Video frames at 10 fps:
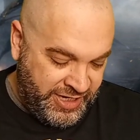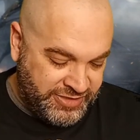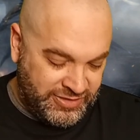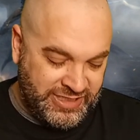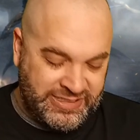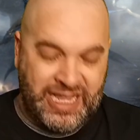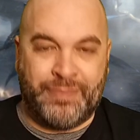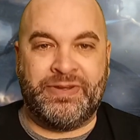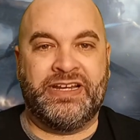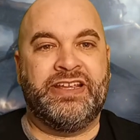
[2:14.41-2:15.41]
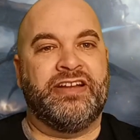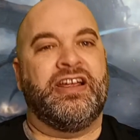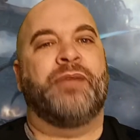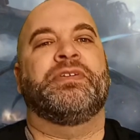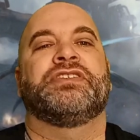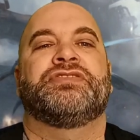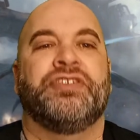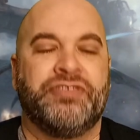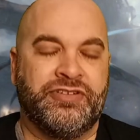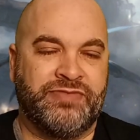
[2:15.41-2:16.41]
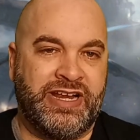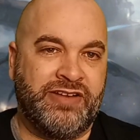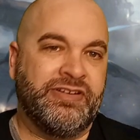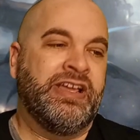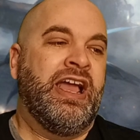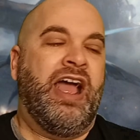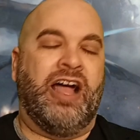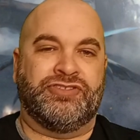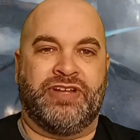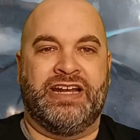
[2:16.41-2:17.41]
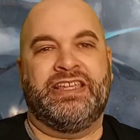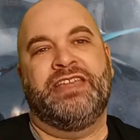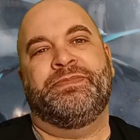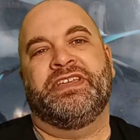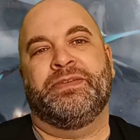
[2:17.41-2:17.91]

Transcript: So let's hop into here. I'm going to show you around. I'll try to keep the